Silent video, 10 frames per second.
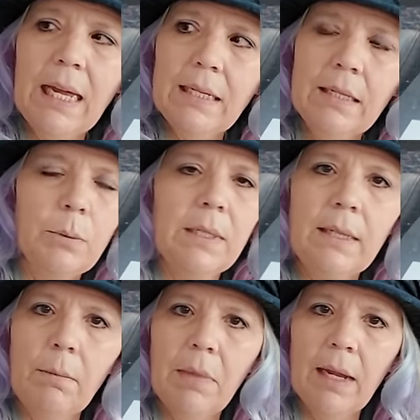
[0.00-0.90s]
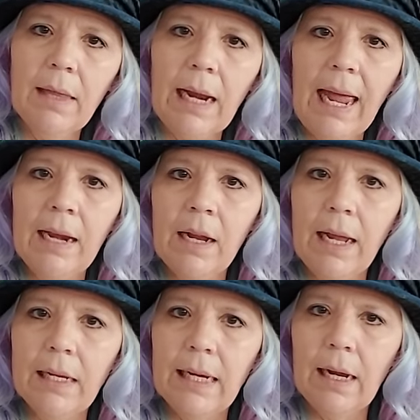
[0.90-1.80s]
because this was something that I had an
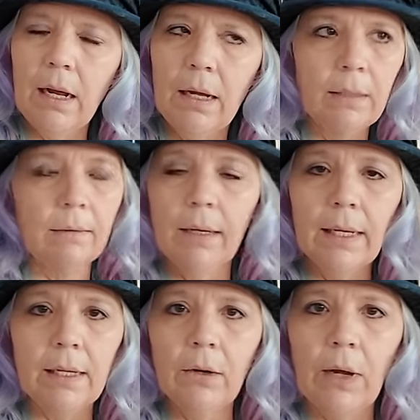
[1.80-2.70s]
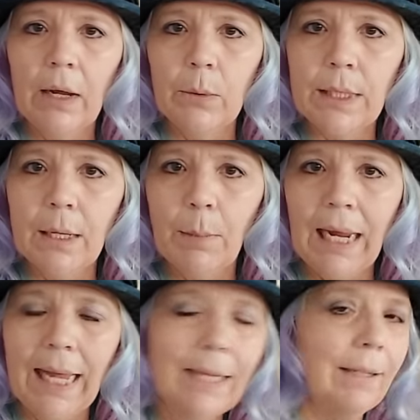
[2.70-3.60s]
idea on. I didn't know how I was gonna
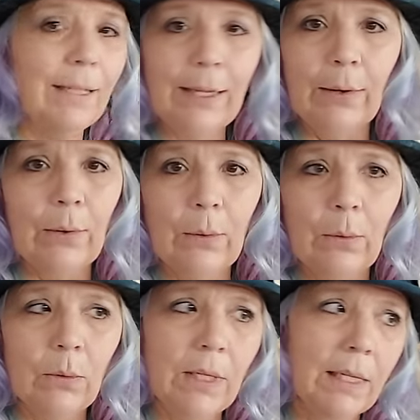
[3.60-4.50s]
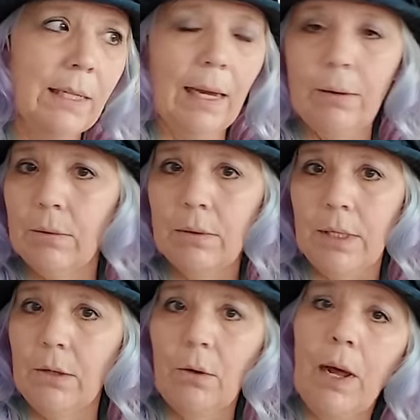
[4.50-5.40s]
make it. So since I
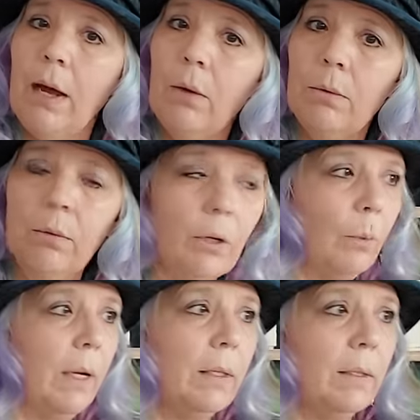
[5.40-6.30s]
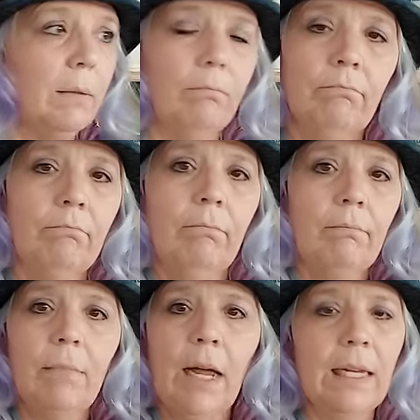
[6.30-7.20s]
didn't know how or what,
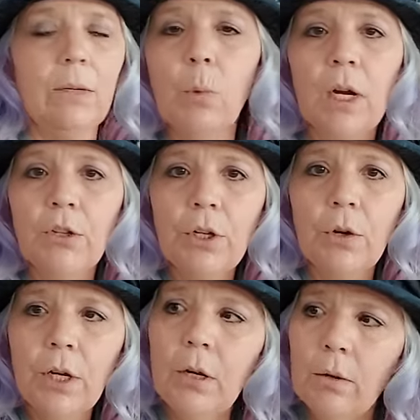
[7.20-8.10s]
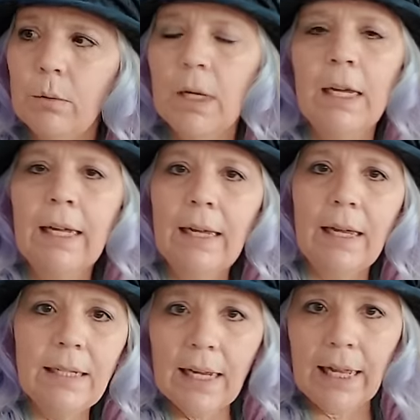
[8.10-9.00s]
I didn't wanna show you
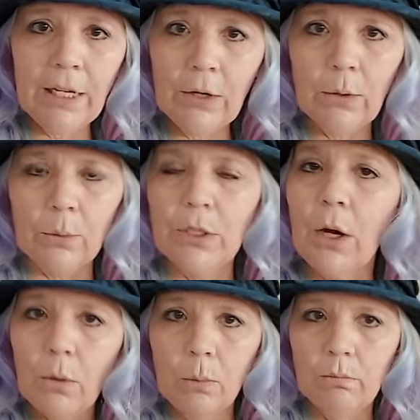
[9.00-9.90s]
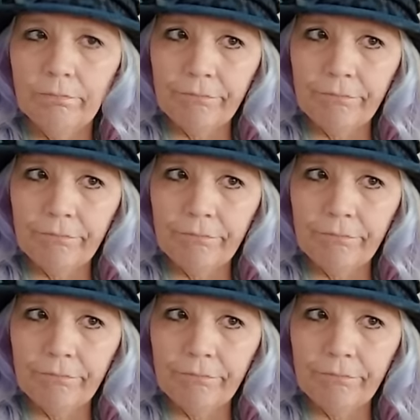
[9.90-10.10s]
until I knew. So